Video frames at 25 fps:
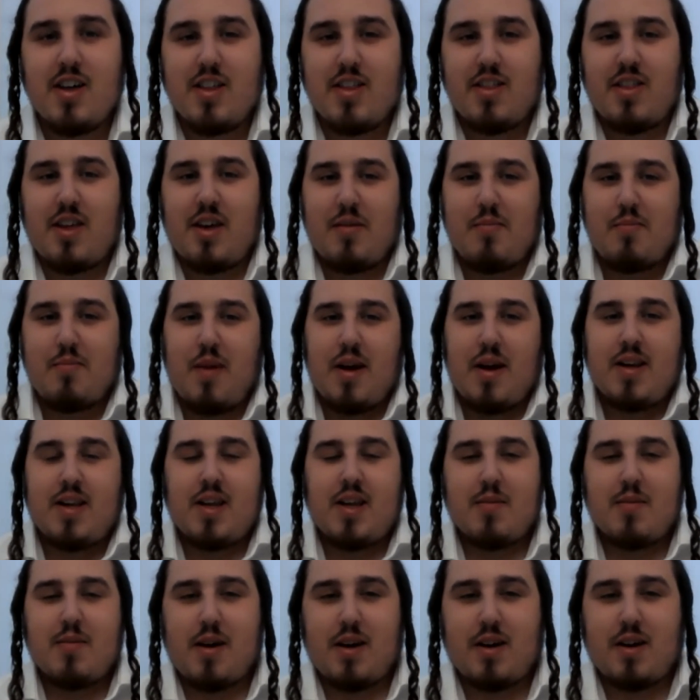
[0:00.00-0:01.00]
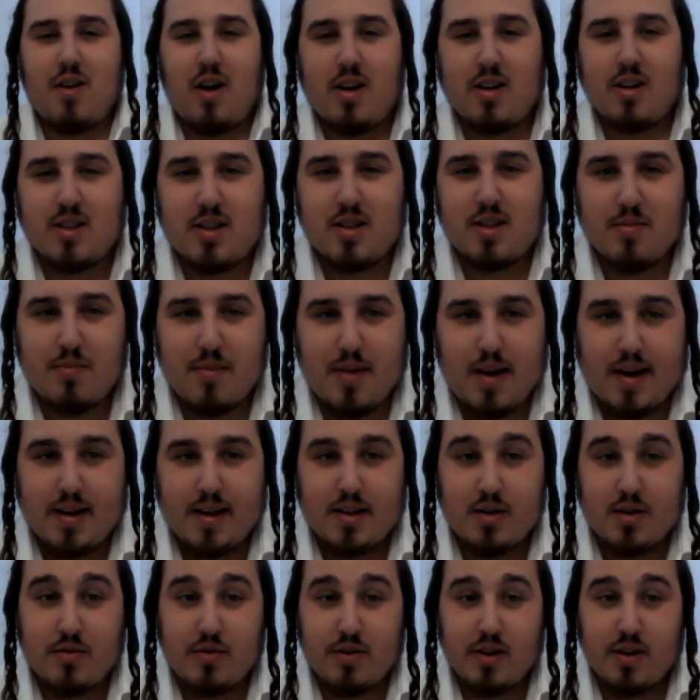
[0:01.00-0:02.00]
They made him a
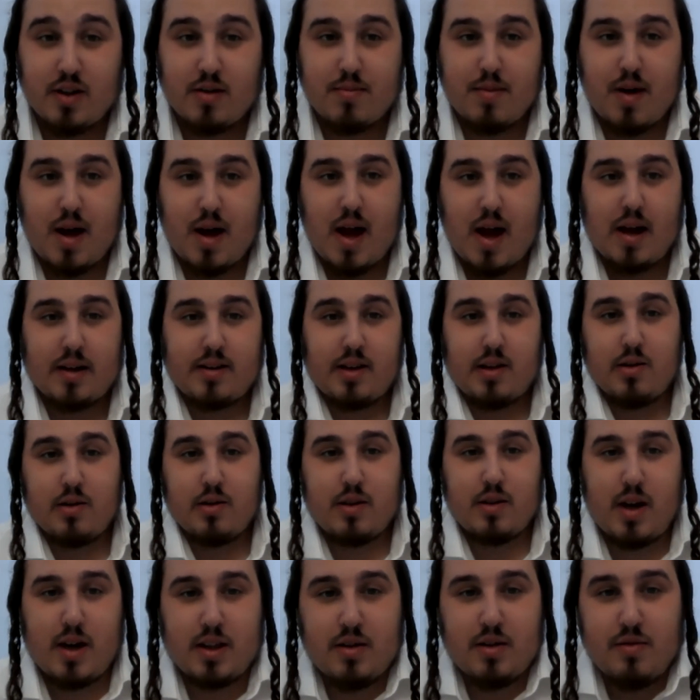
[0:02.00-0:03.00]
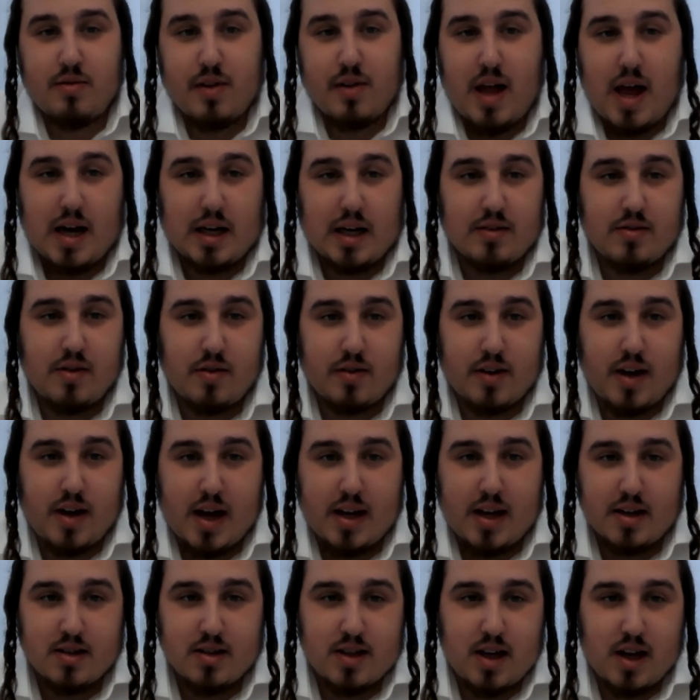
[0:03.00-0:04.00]
custom-made tefillin bag that looked like the flag of
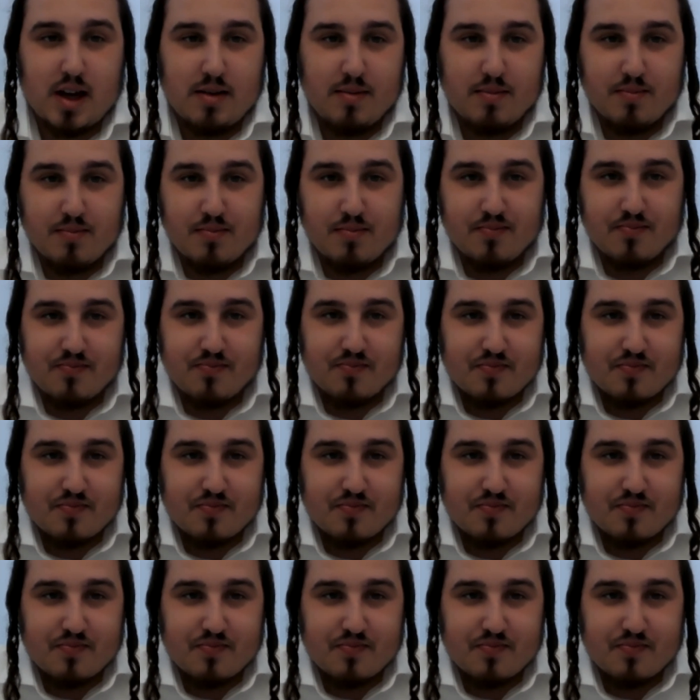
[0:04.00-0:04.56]
Afghanistan.